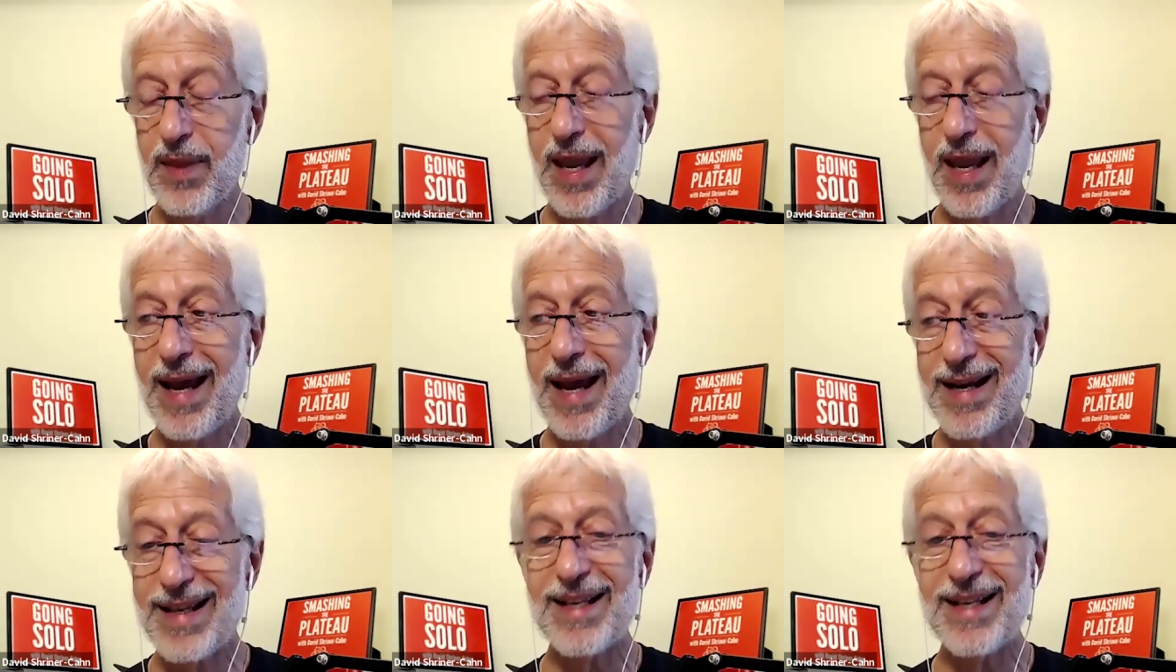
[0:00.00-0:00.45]

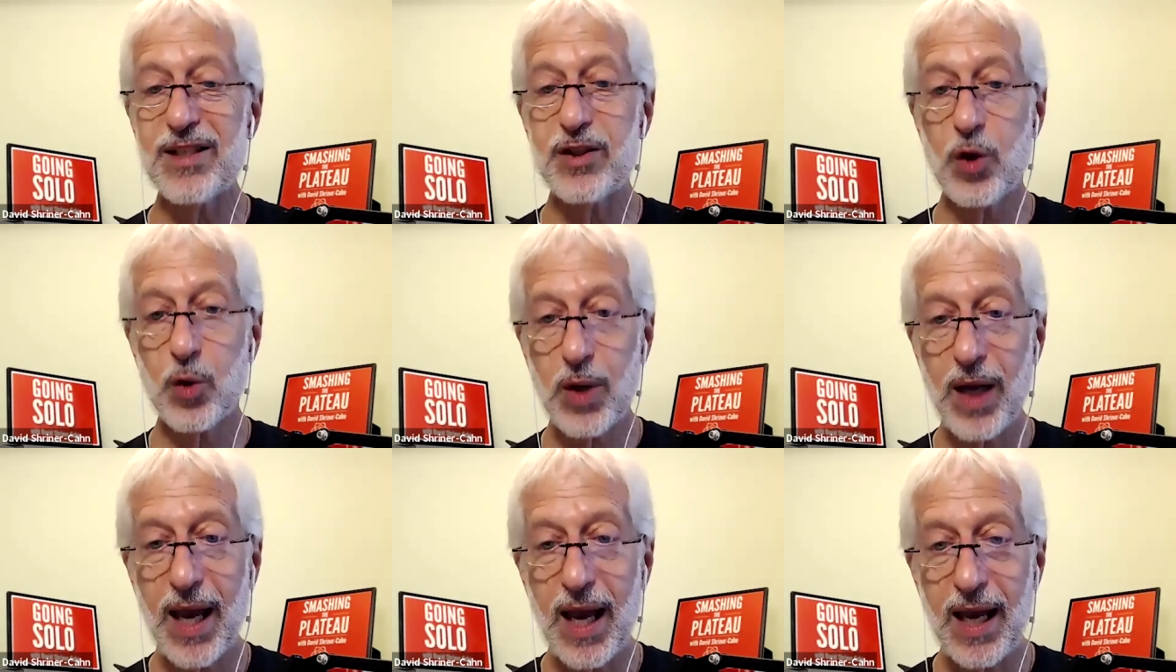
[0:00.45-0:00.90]
and it is
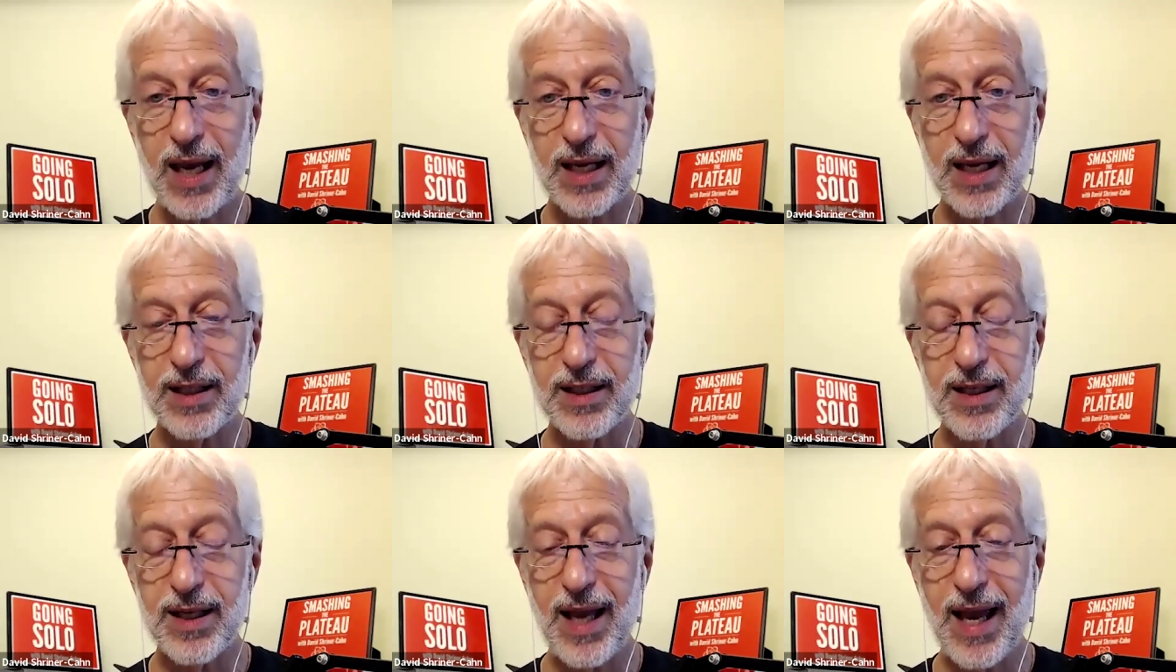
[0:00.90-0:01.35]

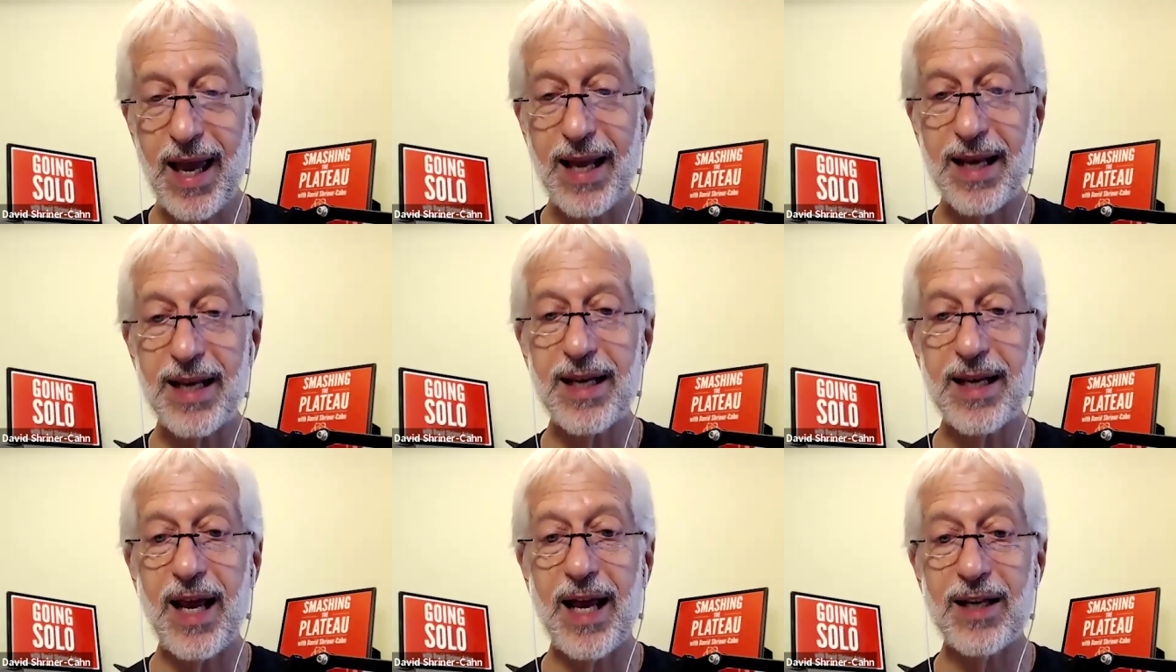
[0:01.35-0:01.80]
okay
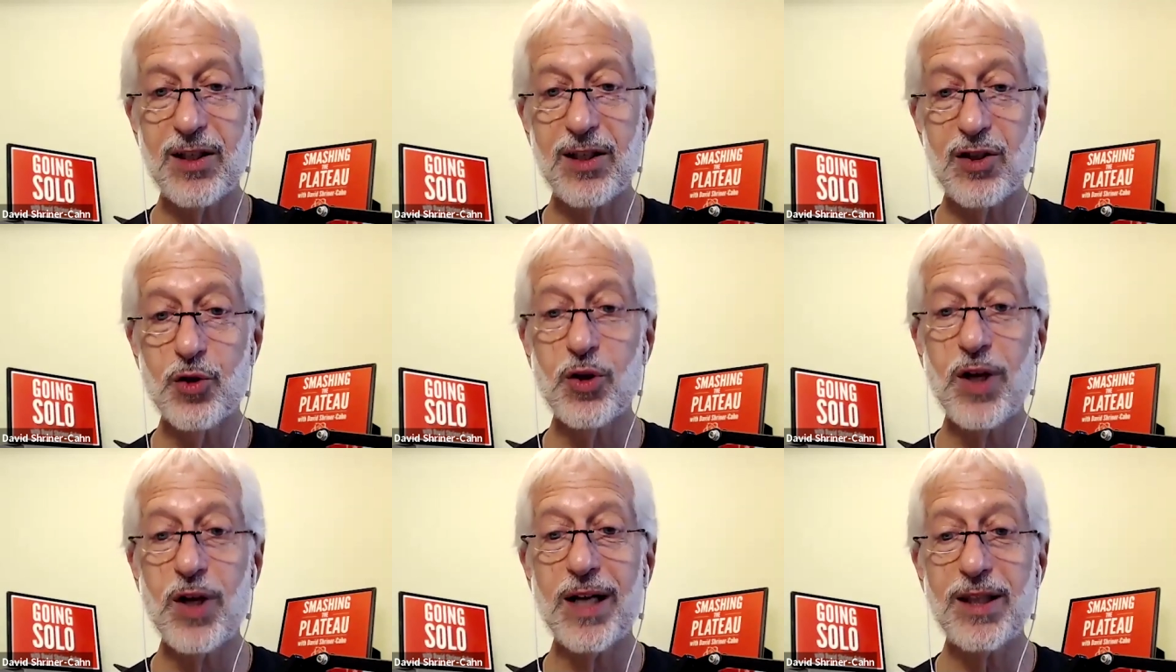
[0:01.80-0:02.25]
and and
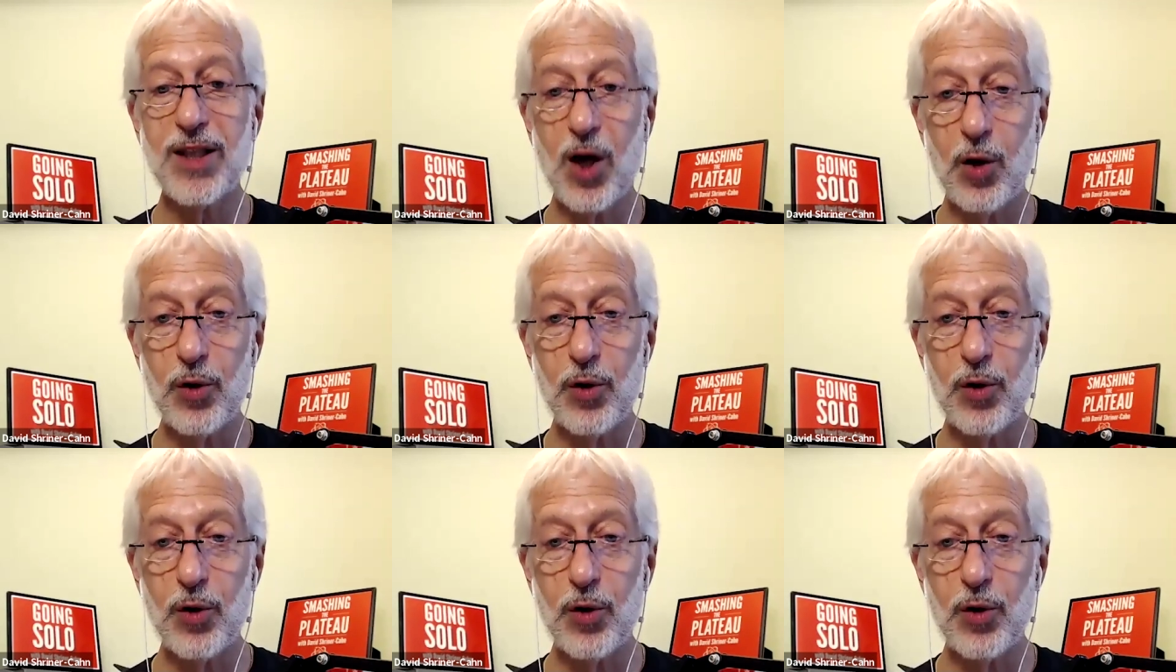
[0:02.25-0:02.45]
you're not the